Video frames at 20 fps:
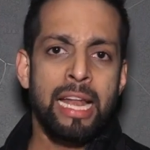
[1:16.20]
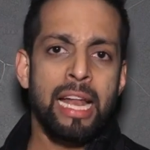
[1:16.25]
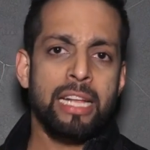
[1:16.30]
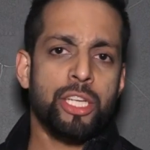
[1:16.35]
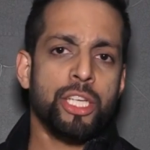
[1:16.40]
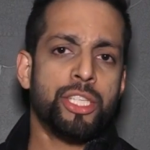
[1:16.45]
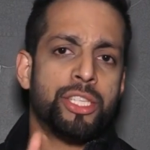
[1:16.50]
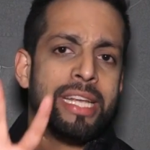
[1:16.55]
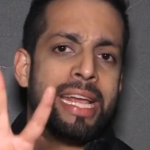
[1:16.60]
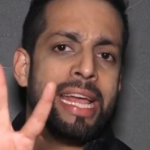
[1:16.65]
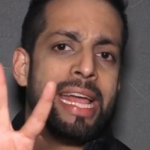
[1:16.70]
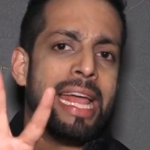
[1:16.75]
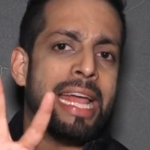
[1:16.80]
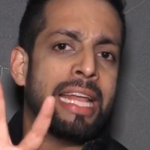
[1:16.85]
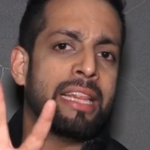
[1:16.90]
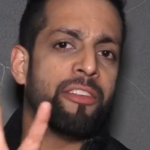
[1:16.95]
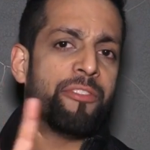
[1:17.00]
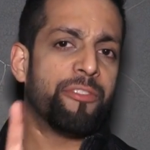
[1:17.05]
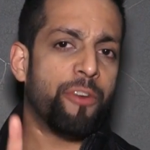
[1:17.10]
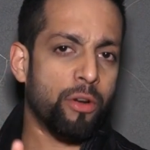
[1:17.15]
Let's just say
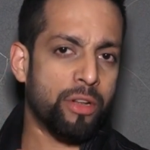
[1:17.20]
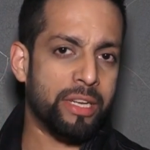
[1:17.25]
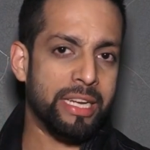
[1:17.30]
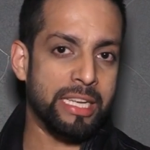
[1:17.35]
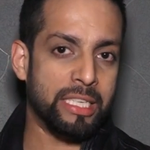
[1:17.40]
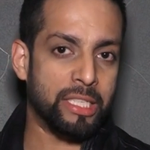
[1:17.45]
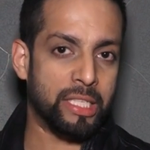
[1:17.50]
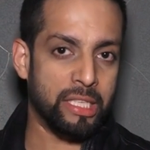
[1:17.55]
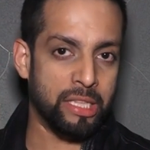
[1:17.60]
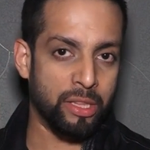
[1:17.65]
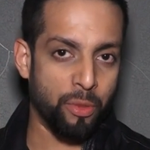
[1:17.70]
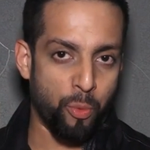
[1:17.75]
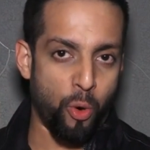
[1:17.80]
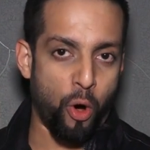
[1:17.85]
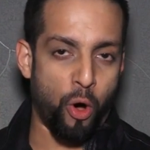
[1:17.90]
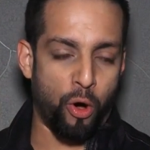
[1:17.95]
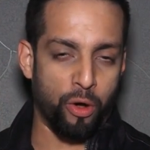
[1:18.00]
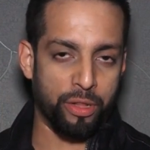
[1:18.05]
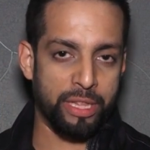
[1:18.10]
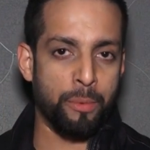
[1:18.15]
in the 40s, in the
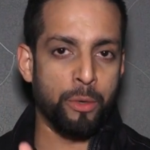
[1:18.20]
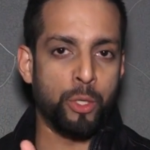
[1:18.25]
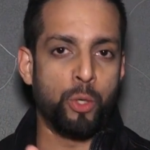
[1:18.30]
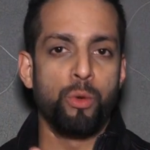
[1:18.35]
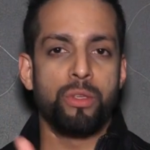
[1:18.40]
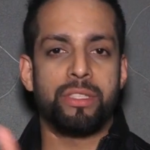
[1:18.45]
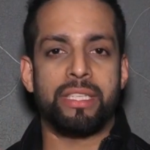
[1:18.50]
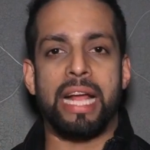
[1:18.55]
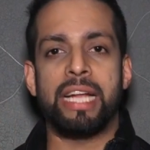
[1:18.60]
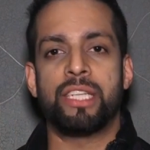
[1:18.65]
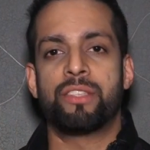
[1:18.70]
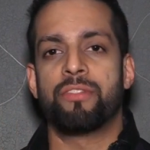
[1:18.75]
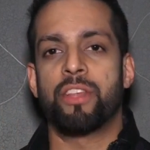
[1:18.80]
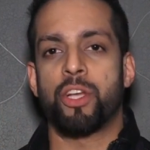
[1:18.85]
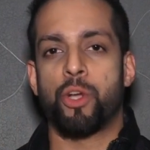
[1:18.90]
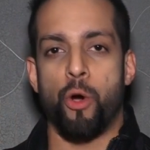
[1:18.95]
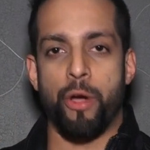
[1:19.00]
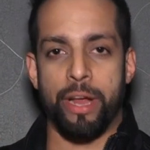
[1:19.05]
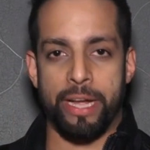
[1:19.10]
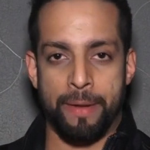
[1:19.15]
war, there were two sides of the
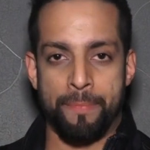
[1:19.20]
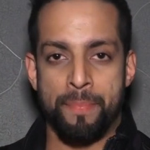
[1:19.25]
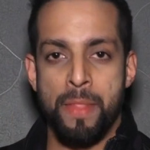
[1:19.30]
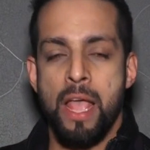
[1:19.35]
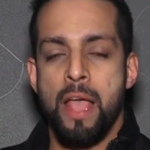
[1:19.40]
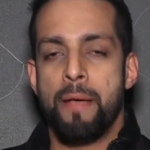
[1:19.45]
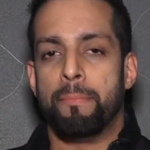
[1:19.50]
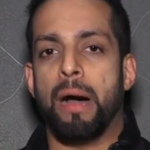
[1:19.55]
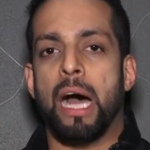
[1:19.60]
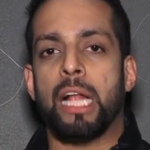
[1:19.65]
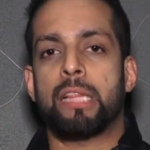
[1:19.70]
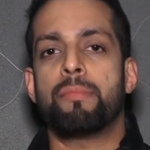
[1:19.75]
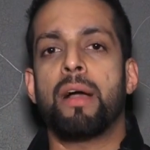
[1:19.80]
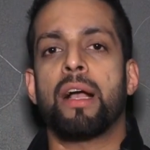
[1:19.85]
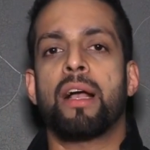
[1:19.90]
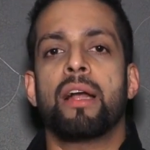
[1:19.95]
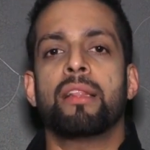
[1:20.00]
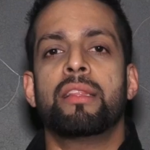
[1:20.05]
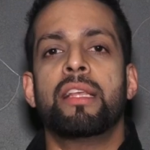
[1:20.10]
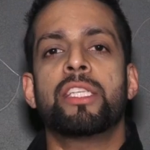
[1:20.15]
coin. Mahatma
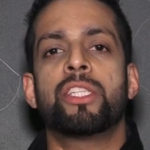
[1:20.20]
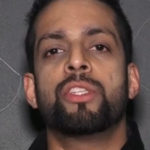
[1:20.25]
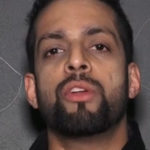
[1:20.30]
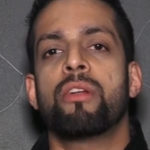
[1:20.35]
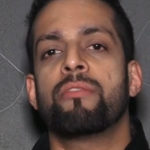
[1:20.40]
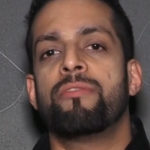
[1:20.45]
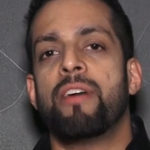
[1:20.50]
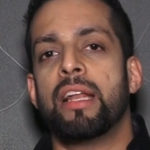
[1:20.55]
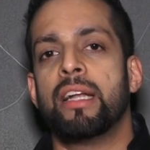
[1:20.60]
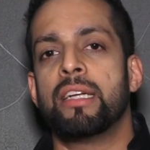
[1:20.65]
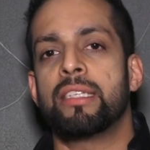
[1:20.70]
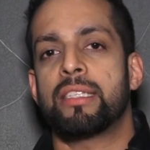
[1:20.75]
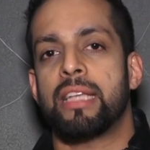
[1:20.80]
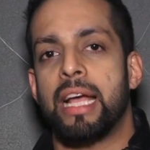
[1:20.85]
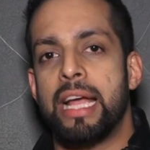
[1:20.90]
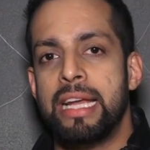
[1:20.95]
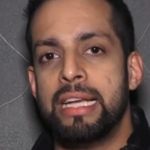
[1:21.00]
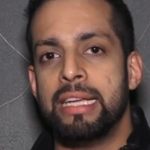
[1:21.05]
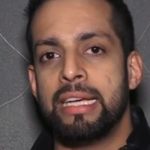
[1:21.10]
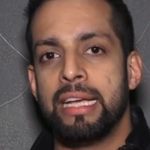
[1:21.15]
Gandhi's non-violent
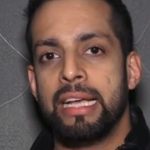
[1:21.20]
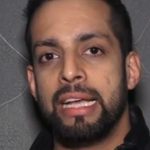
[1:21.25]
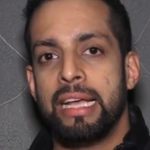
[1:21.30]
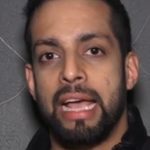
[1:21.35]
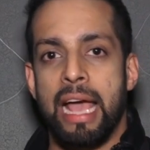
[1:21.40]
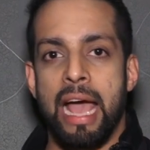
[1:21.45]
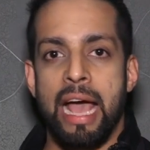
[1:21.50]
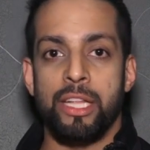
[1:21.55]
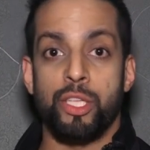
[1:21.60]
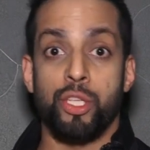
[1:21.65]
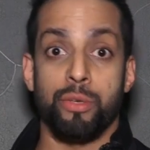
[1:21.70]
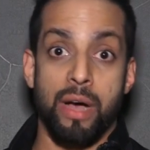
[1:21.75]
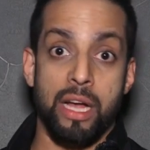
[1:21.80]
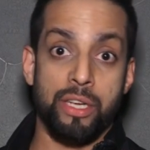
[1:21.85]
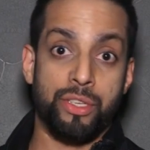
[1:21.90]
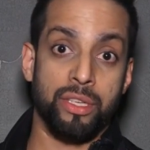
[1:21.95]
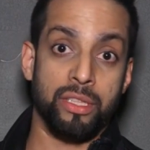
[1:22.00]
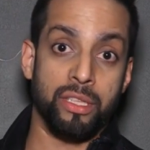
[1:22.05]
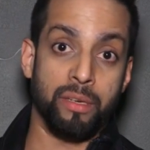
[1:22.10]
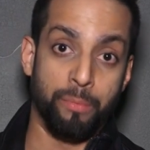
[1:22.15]
side and
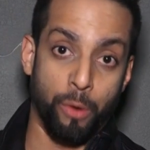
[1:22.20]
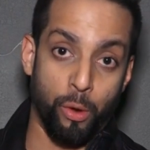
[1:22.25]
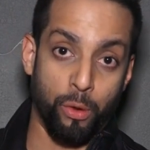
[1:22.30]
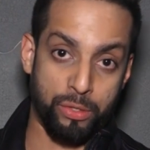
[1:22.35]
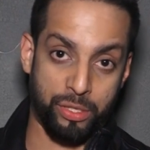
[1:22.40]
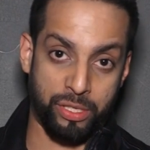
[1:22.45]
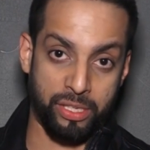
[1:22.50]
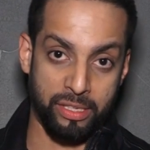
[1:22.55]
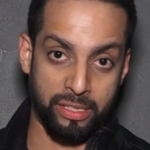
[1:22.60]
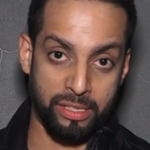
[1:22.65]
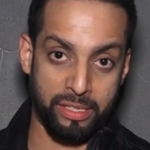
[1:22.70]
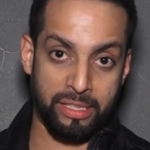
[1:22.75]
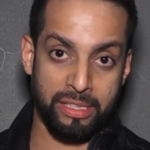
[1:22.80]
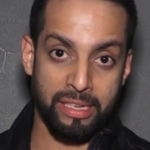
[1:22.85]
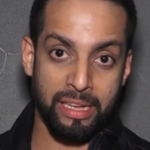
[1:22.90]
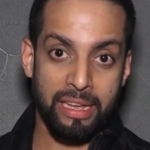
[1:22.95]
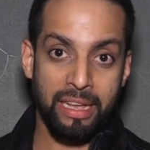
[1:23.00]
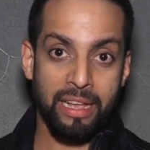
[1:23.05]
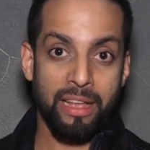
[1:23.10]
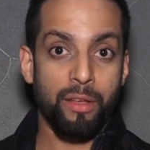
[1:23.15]
Subhash Chandra Bose's
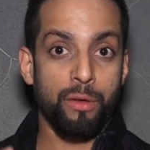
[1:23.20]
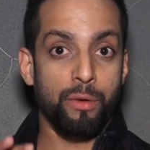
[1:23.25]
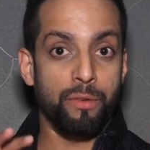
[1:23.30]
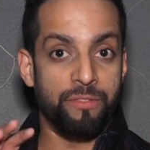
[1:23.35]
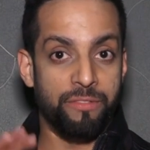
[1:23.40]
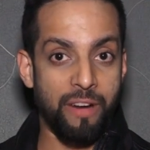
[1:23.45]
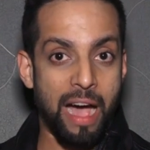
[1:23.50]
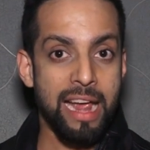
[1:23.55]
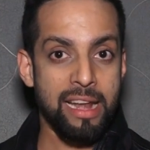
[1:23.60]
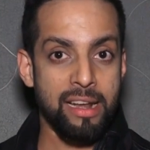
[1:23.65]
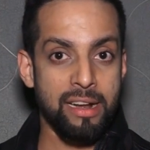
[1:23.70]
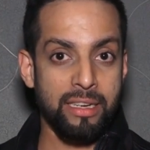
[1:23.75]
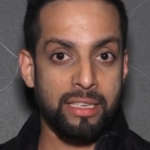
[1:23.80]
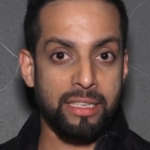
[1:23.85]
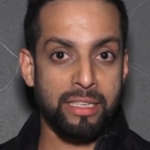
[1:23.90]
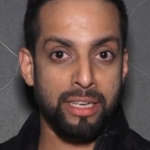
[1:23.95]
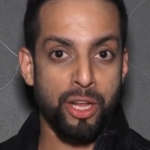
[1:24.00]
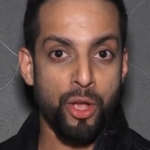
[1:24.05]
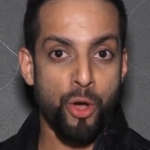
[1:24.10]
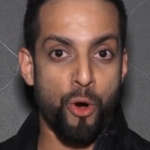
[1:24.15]

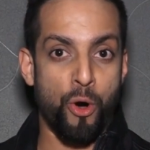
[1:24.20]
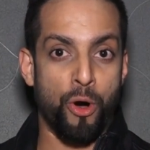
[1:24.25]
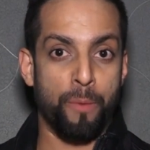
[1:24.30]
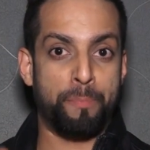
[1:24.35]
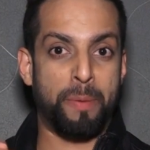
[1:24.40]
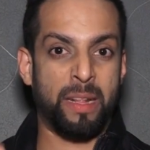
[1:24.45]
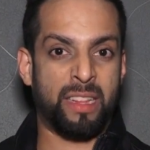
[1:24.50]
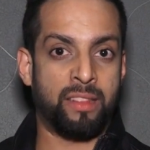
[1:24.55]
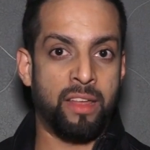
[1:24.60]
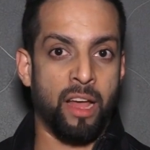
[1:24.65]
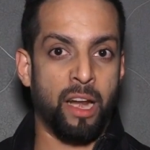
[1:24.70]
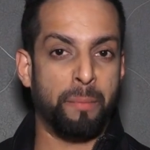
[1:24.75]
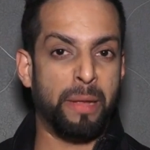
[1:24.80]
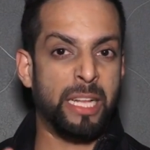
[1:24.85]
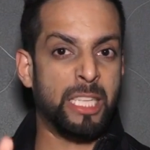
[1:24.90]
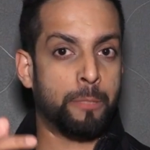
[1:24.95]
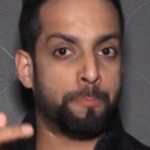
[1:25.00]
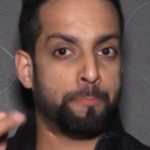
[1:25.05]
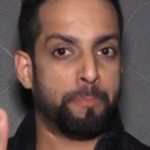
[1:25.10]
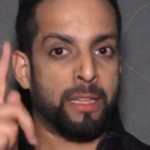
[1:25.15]
violent or patthar
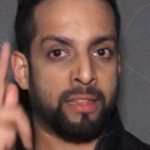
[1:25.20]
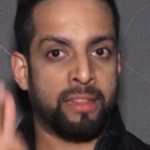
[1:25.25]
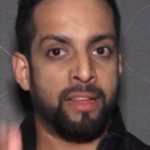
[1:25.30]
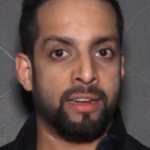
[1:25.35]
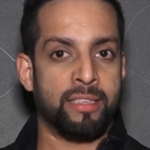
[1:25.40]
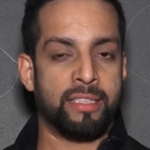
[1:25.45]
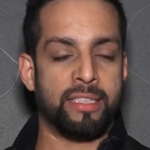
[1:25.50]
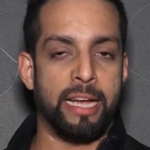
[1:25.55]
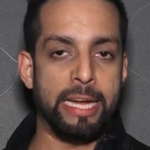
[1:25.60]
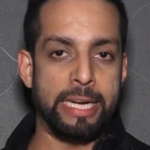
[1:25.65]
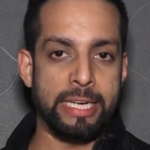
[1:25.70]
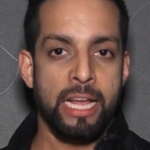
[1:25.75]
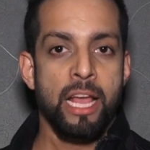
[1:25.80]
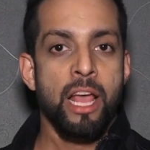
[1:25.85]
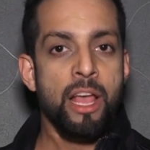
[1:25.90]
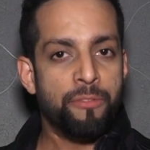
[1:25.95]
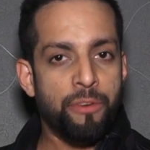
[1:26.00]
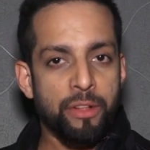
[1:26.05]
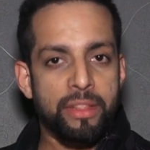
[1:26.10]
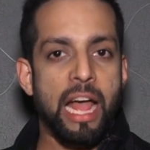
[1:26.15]
meets patthar side.
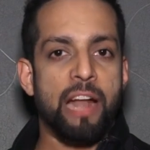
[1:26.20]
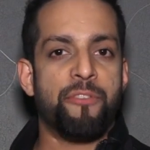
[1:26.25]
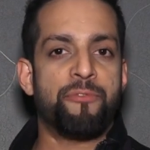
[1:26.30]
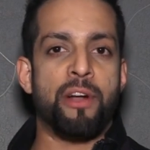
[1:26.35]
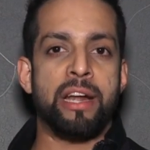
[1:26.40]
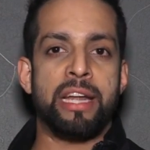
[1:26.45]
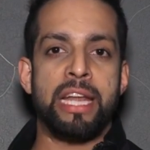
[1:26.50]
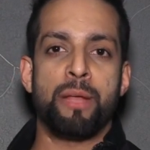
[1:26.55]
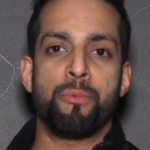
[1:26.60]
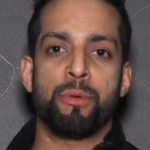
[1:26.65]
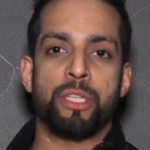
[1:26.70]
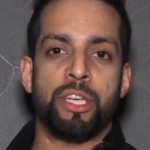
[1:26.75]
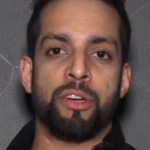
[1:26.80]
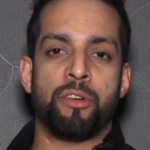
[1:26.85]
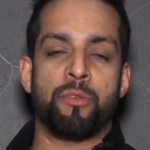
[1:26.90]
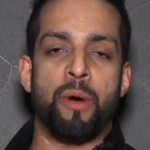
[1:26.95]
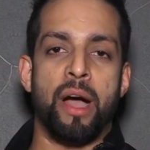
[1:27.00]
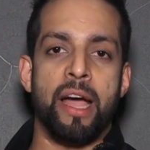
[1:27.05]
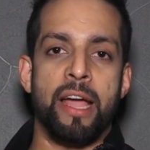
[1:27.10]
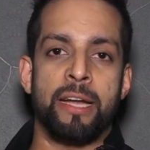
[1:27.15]
For that, funding was
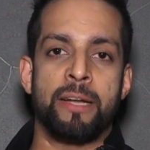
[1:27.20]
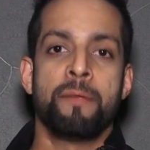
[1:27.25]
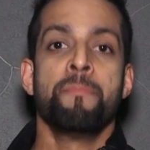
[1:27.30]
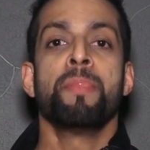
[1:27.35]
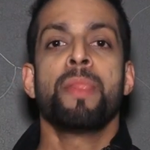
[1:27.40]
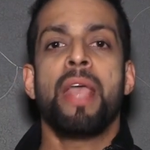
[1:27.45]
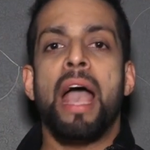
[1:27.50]
required.